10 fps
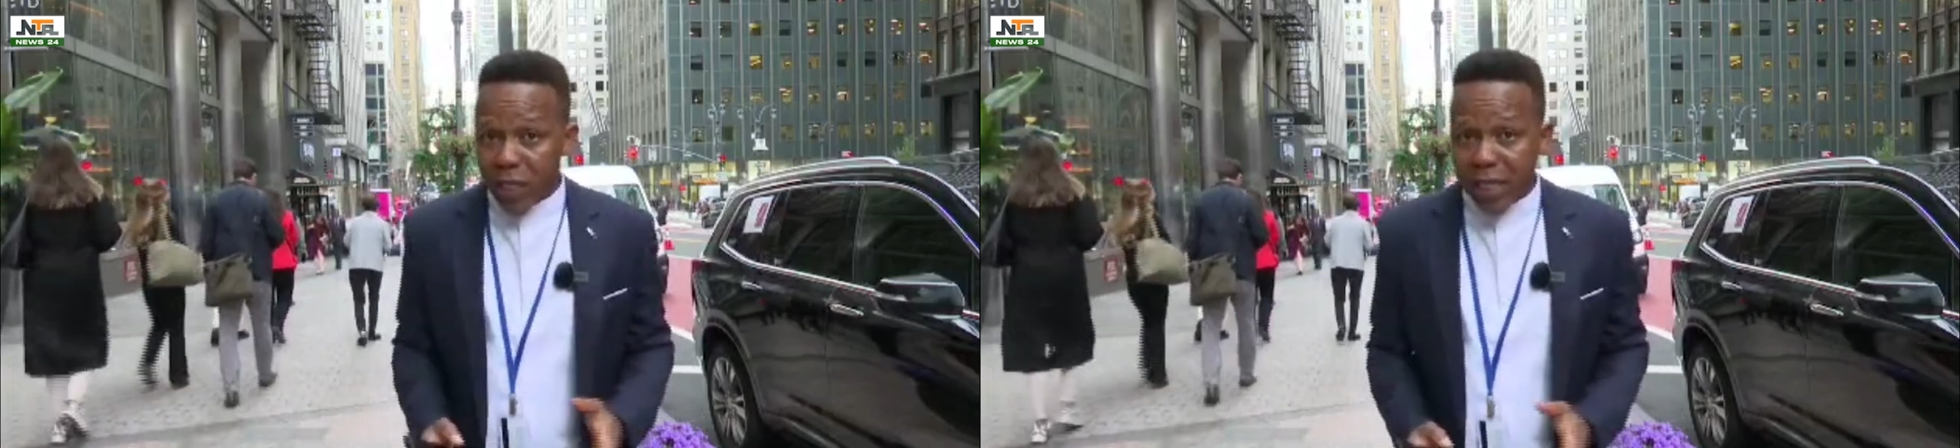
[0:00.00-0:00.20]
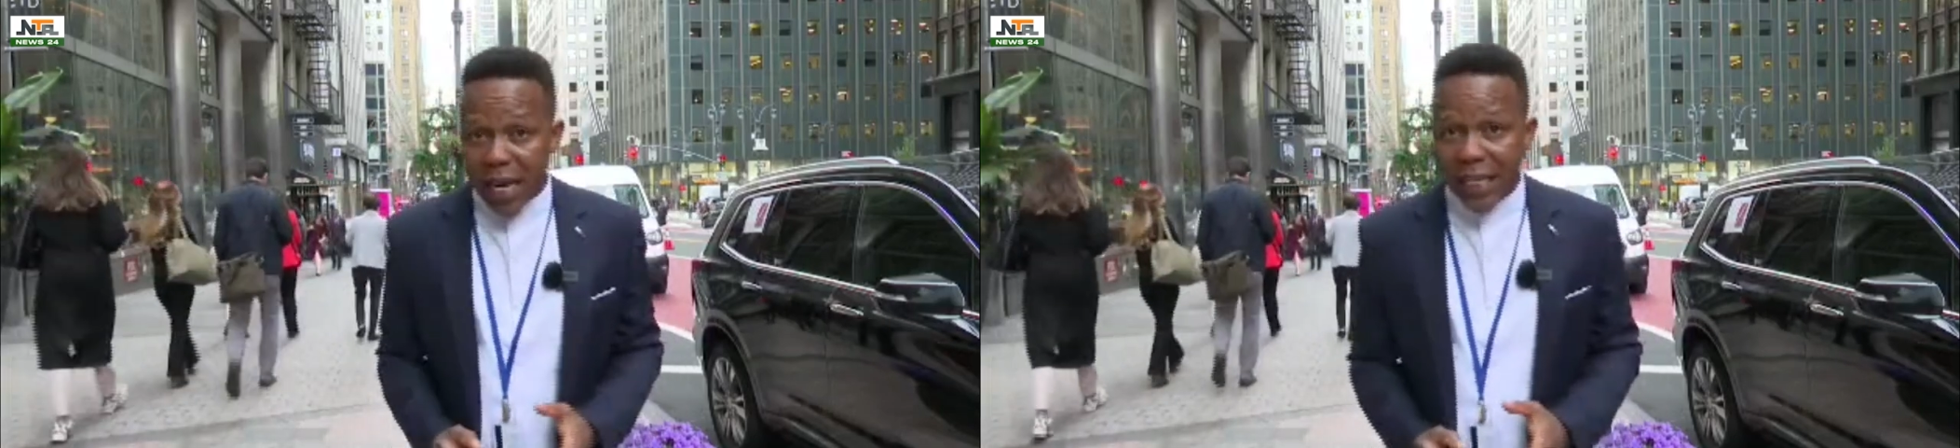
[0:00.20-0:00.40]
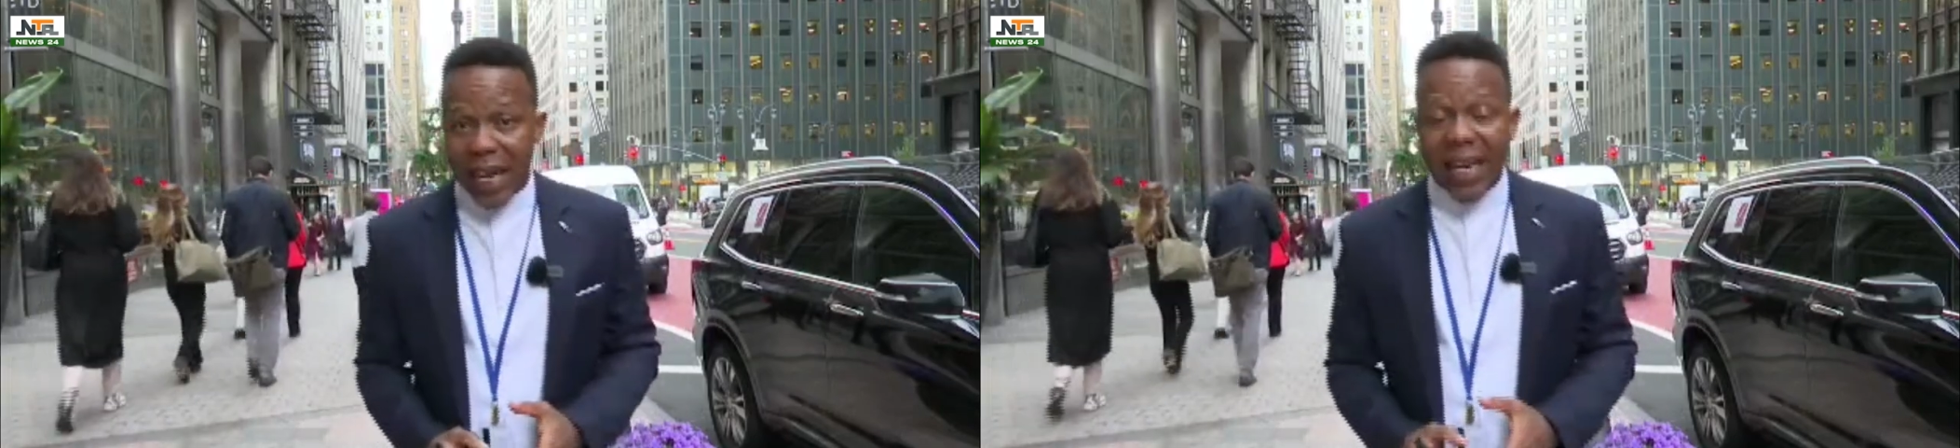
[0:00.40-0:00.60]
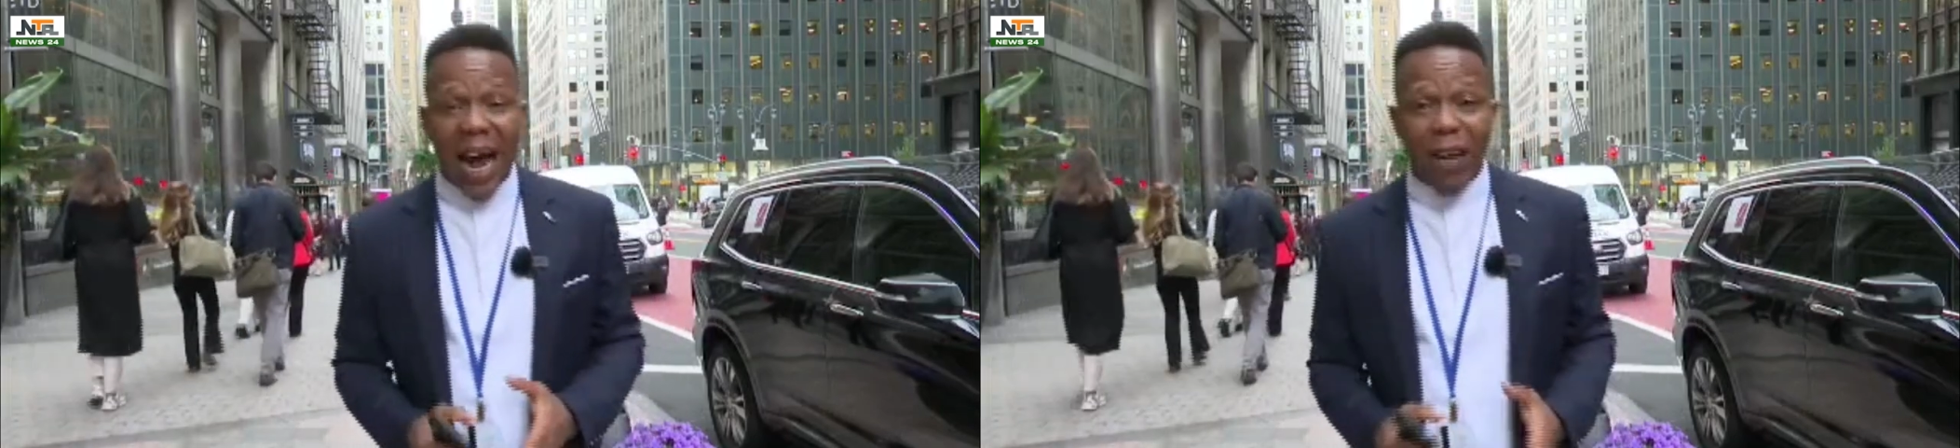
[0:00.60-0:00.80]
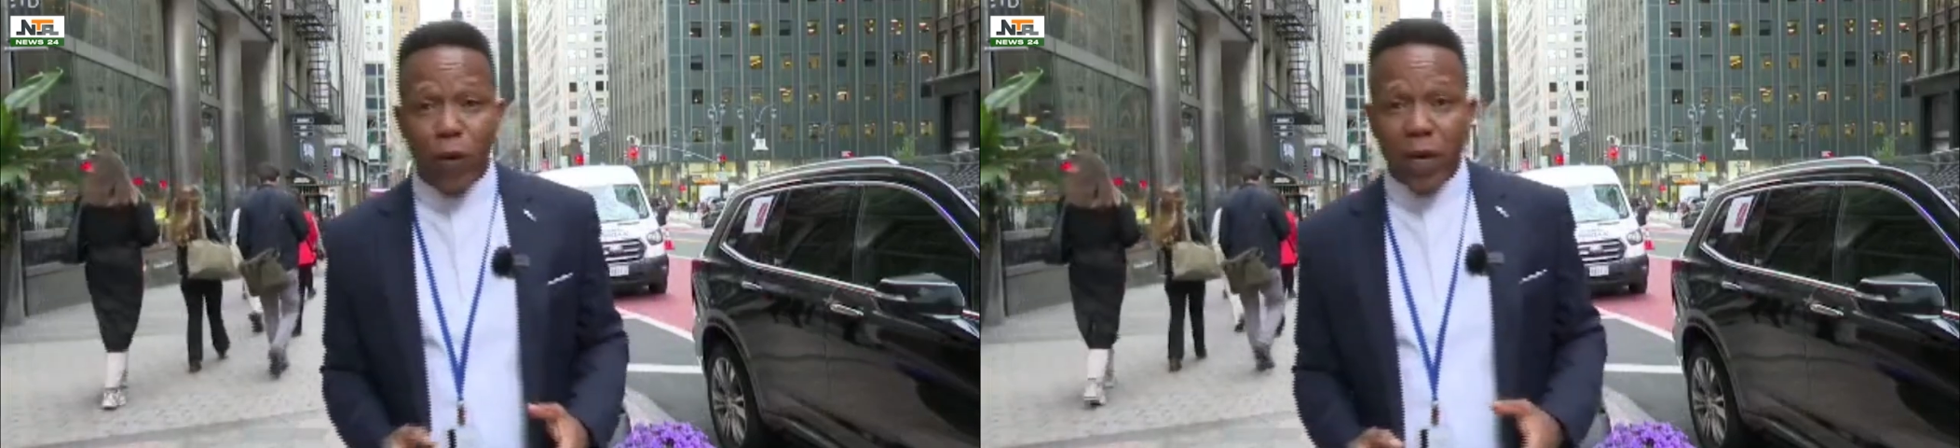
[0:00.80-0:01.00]
research and
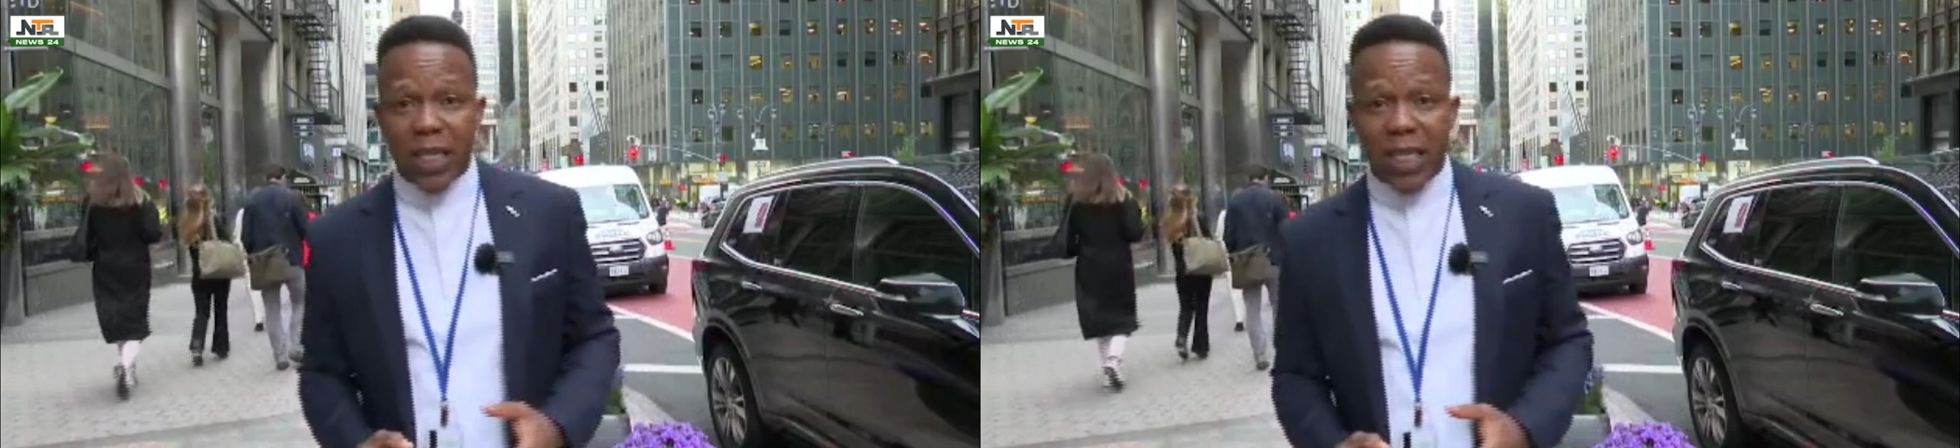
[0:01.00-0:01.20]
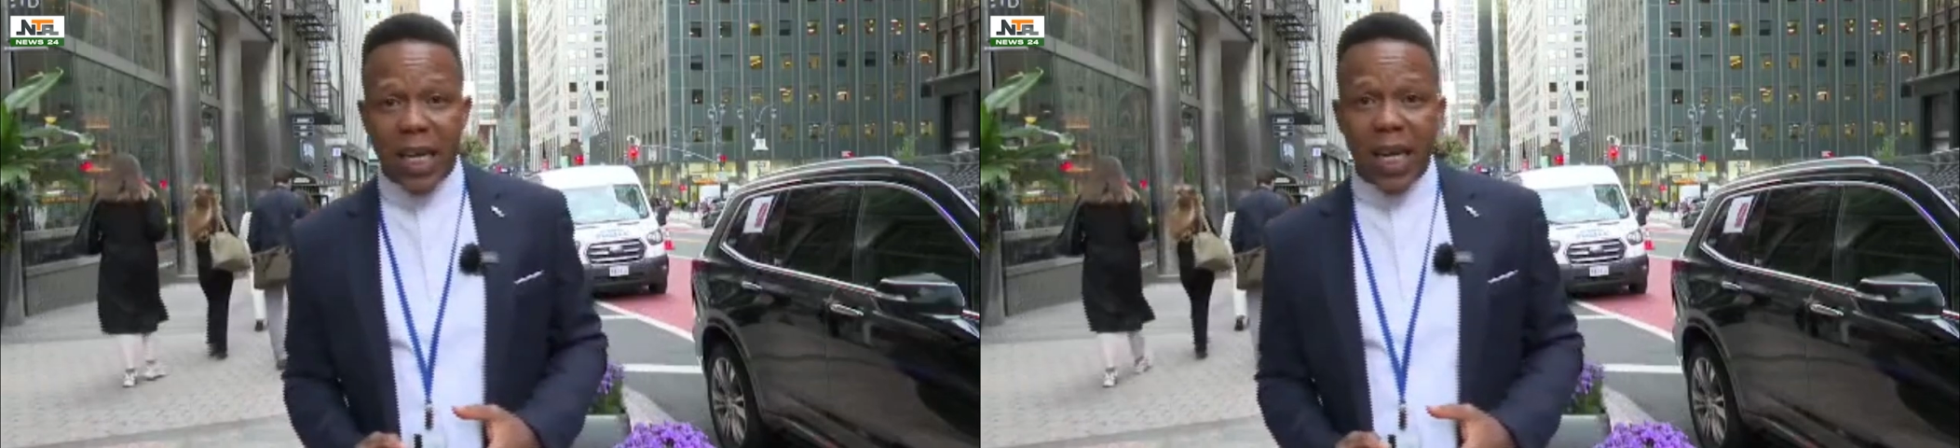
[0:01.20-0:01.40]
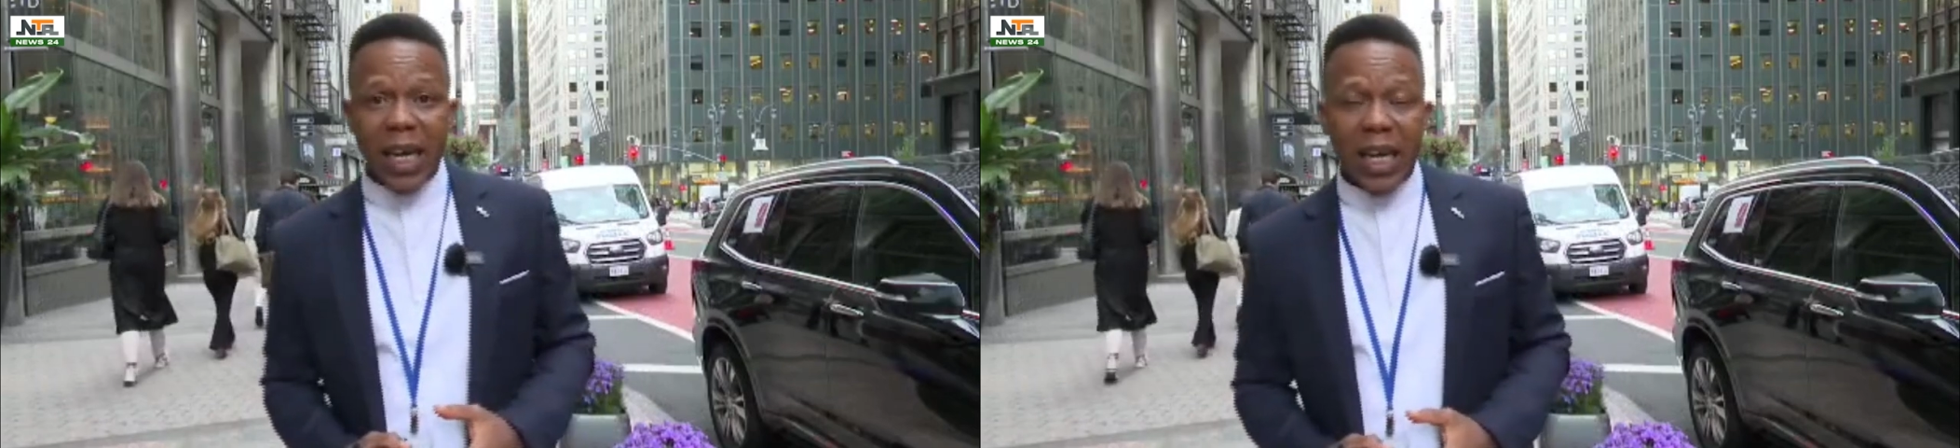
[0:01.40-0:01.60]
advocacy